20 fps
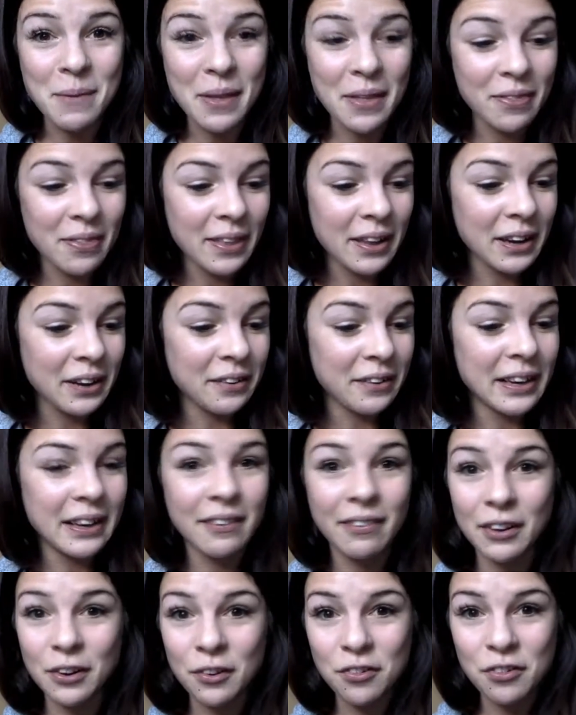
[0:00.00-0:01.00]
There
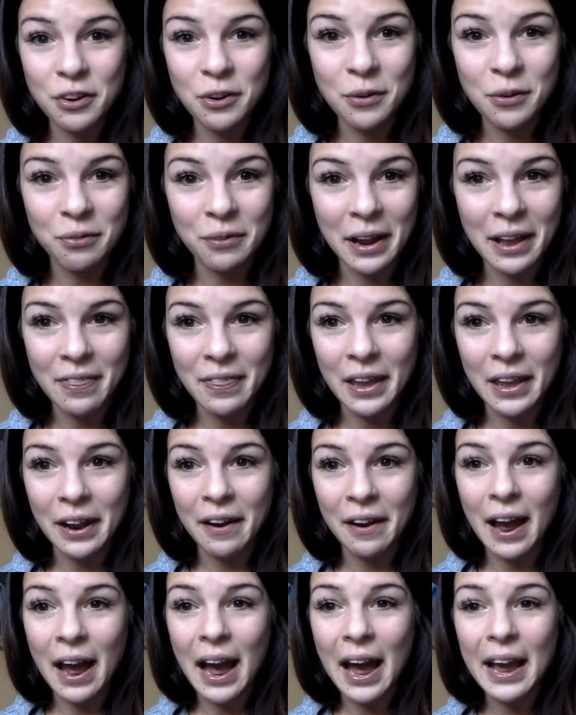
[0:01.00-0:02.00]
is a truth right
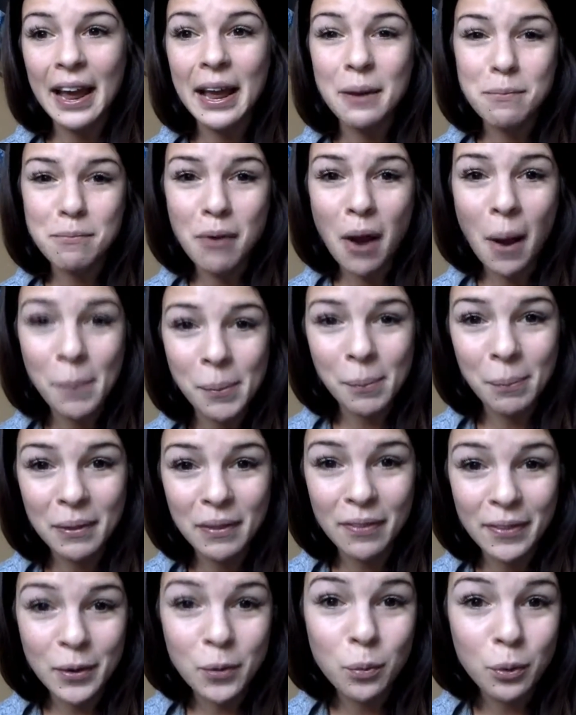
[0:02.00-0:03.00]
there. I am
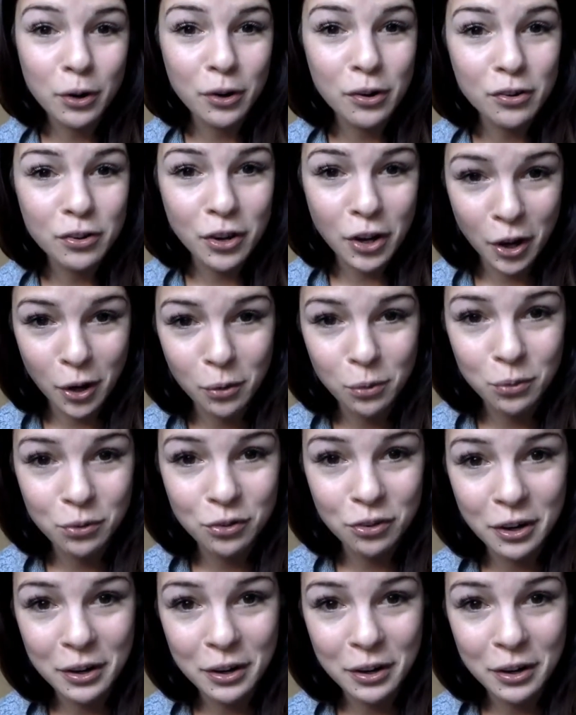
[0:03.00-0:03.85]
probably the worst coach